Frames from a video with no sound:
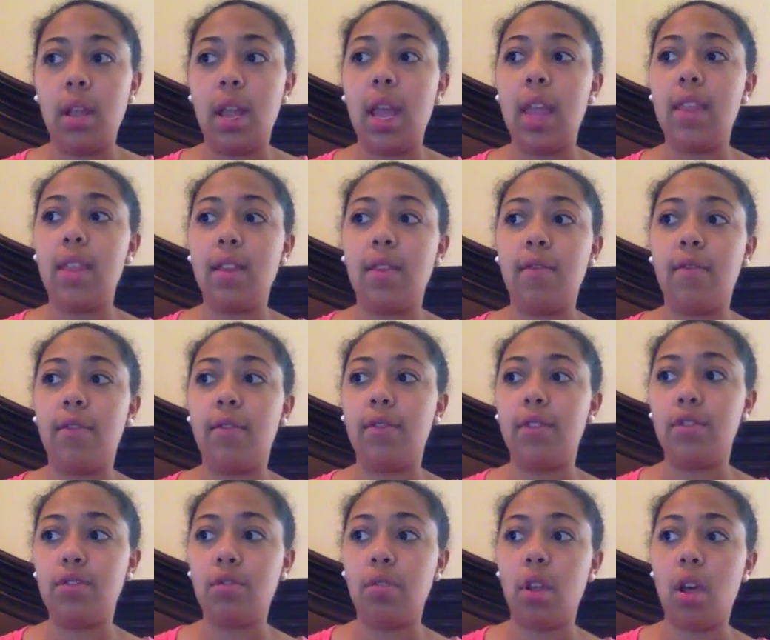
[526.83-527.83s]
And then for
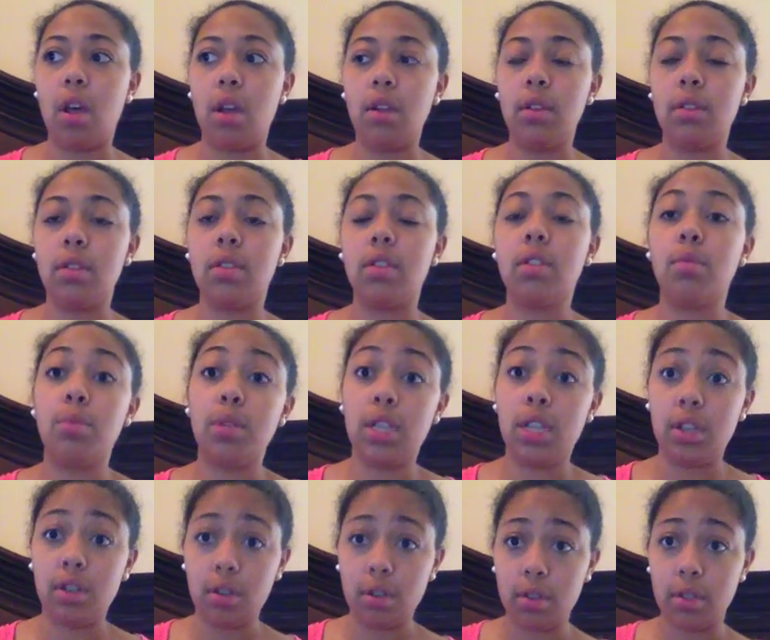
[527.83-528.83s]
visual arts, the
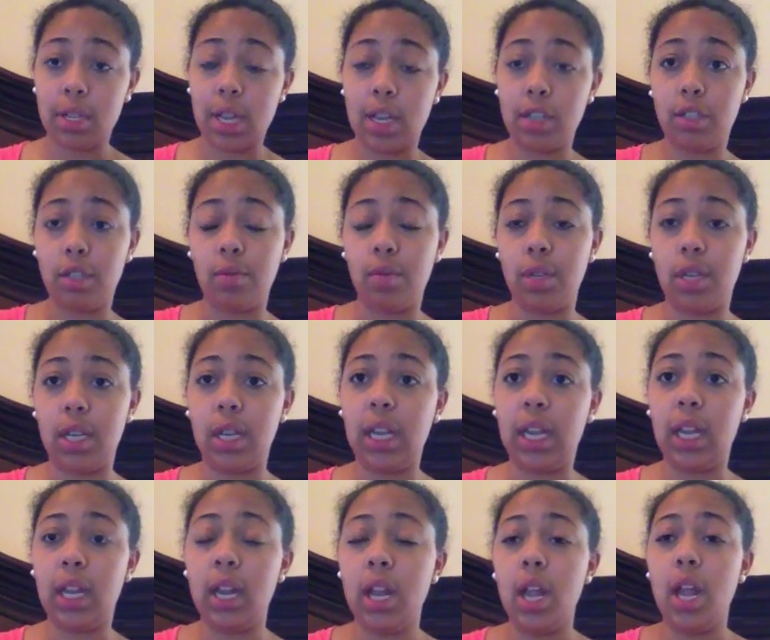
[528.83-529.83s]
materials that you would
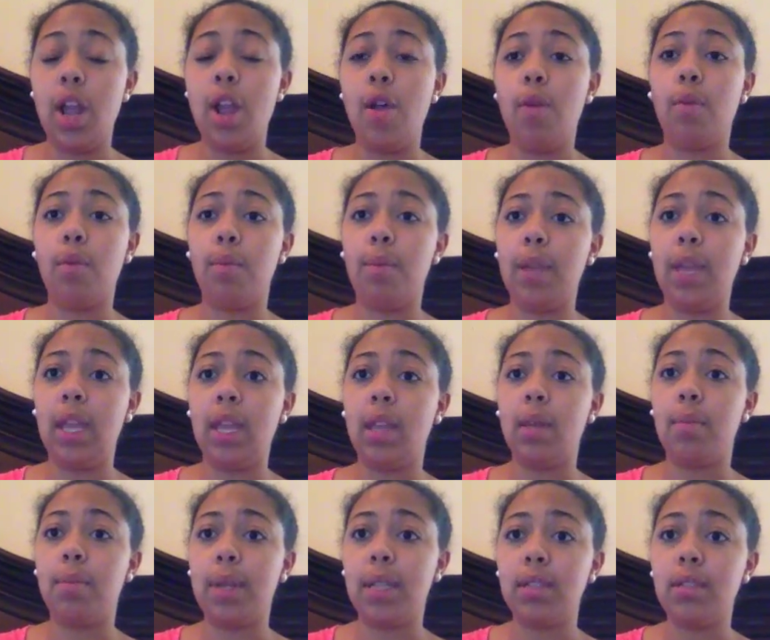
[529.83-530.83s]
need would be
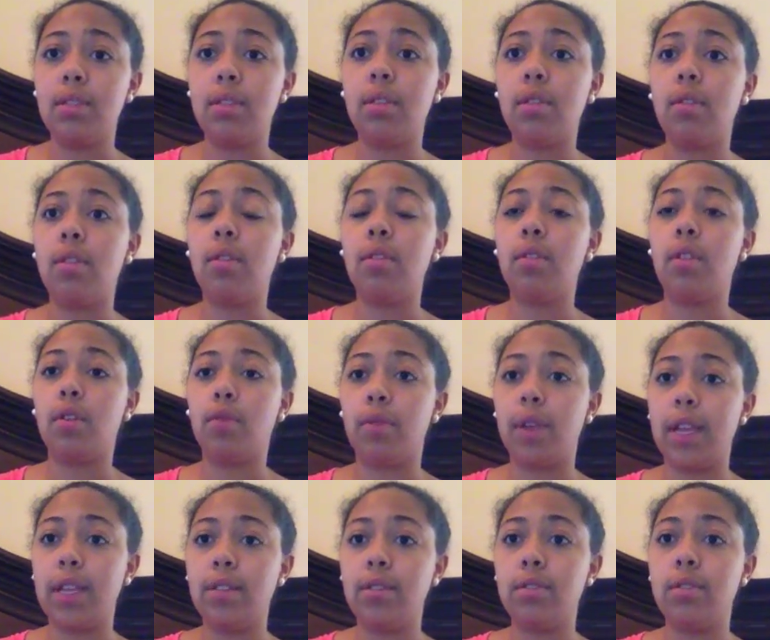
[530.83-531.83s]
a pencil,
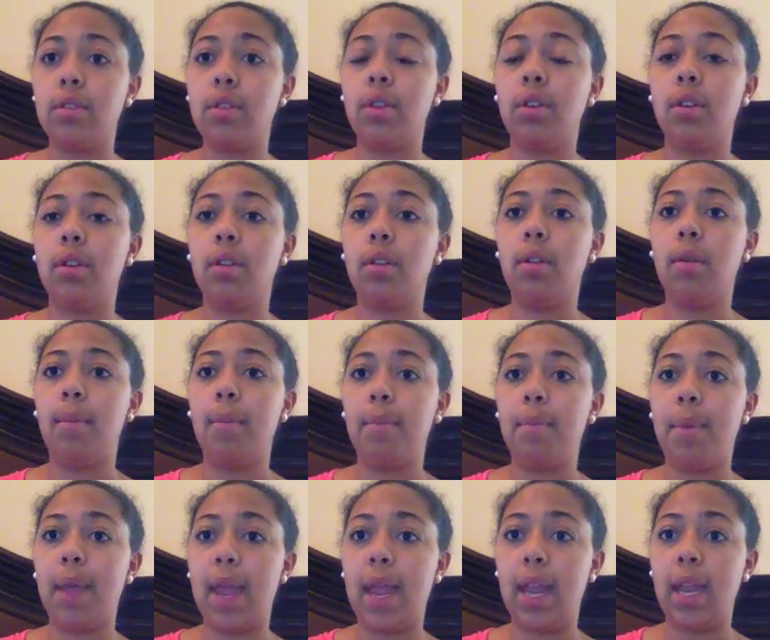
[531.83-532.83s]
eraser,
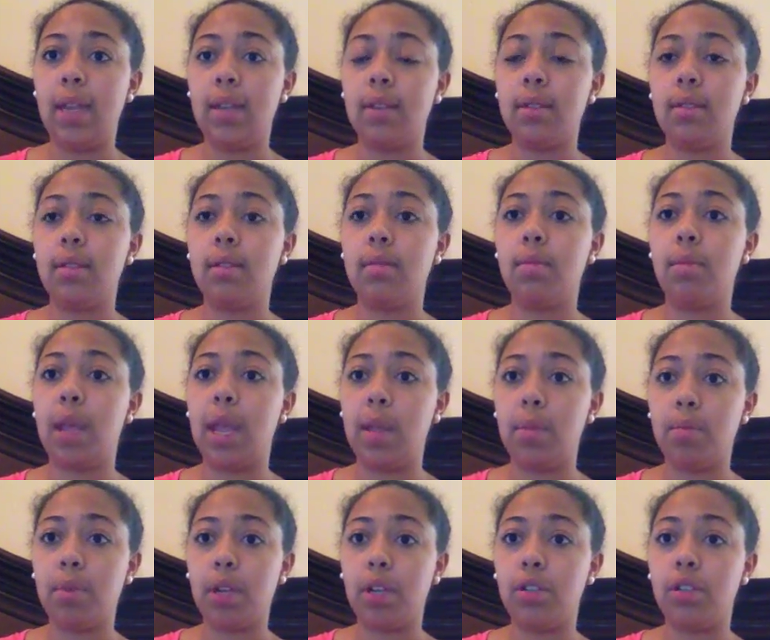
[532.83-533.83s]
paint,
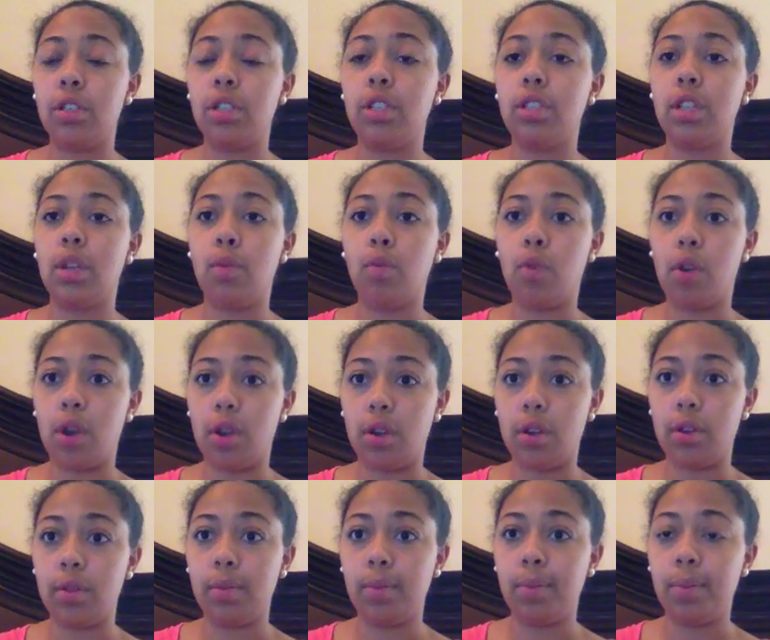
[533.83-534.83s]
paintbrushes, and
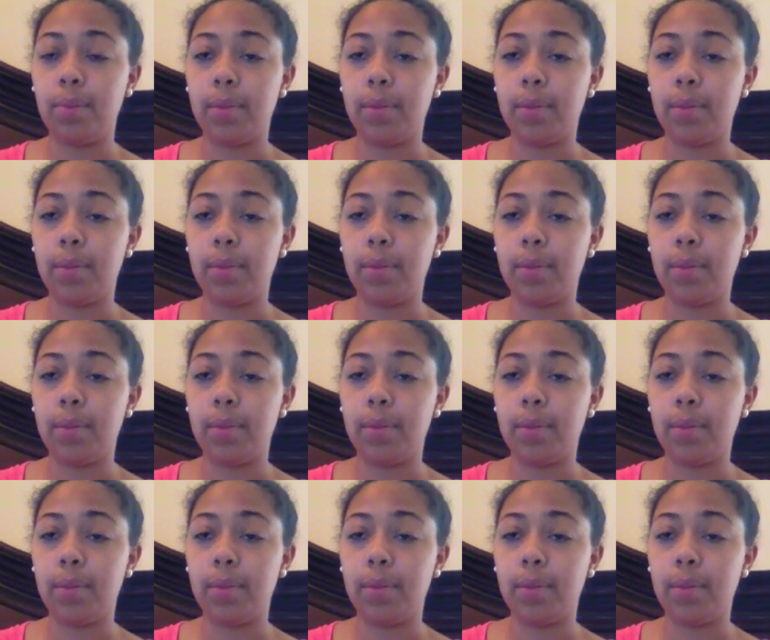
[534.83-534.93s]
water.